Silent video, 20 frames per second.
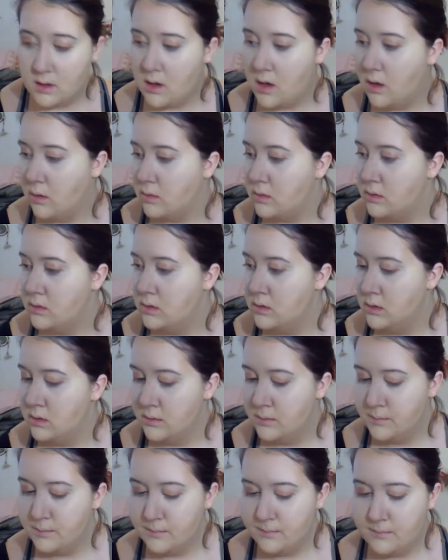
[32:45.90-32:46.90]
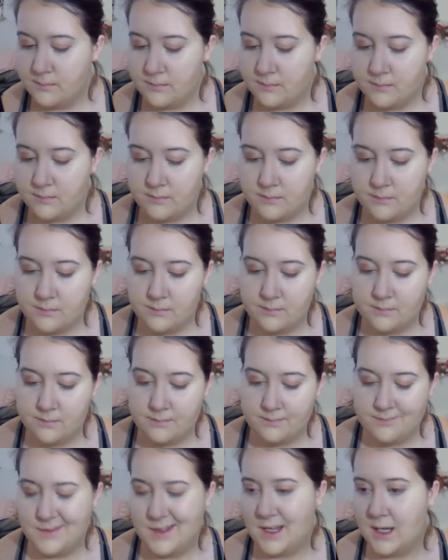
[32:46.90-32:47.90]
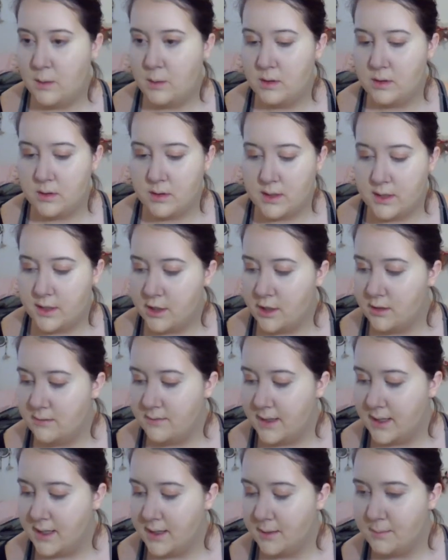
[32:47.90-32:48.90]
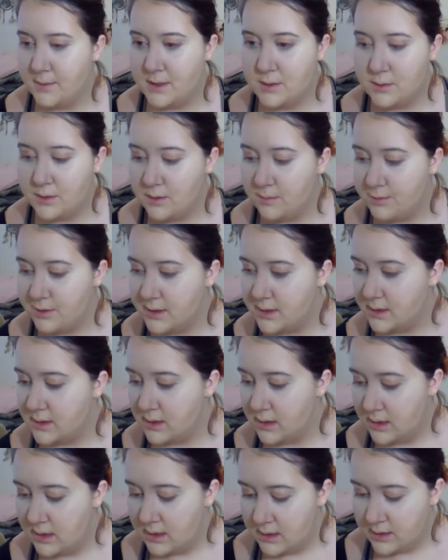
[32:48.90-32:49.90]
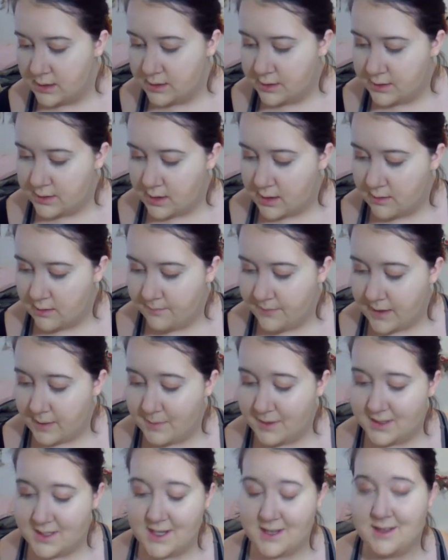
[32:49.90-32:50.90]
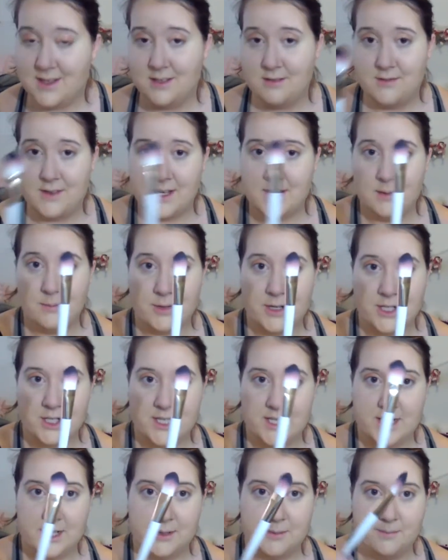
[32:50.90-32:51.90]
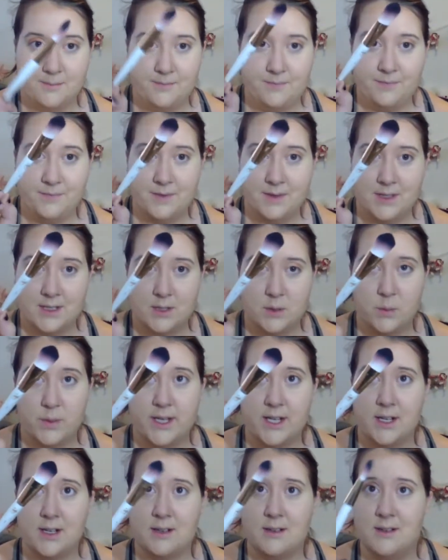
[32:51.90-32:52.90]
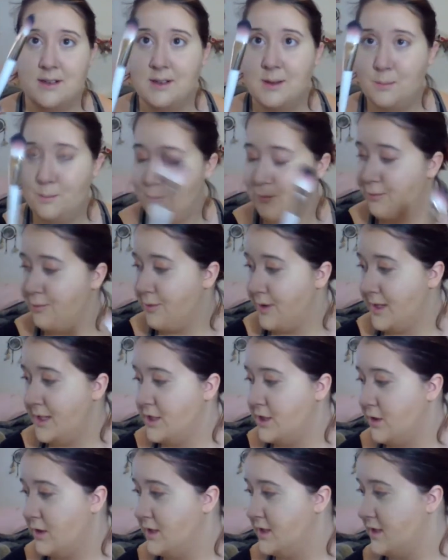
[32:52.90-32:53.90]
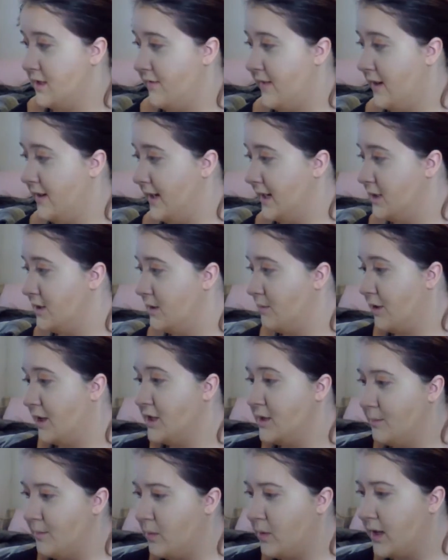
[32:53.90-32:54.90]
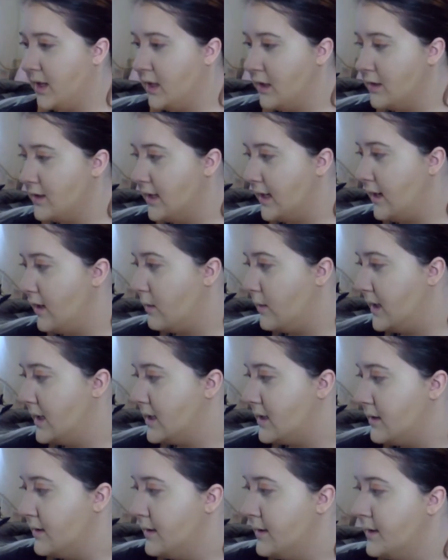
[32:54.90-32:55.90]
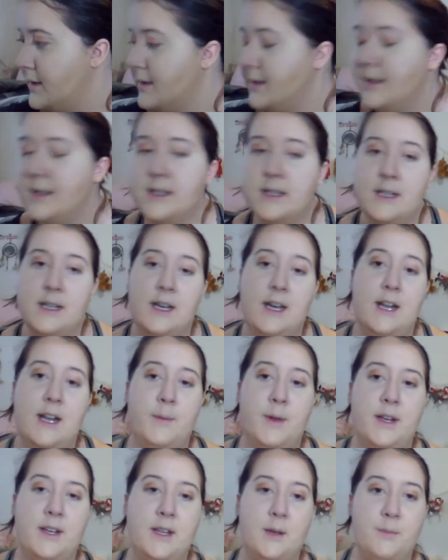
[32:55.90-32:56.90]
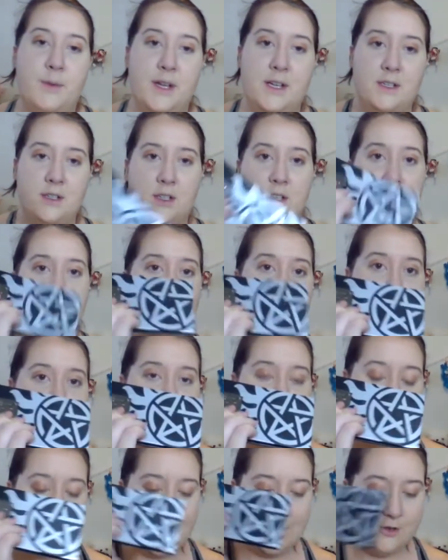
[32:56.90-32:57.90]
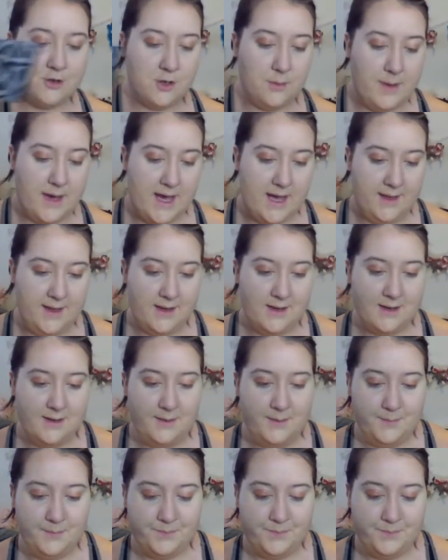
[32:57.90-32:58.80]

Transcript: I don't want to do glitter. Fuck it, we're doing bruises. So I'm going to take this fucking brush here. This weird, pretty sure this is a foundation brush. We're going to use it anyways. And I'm going to dip it into my Supernatural palette.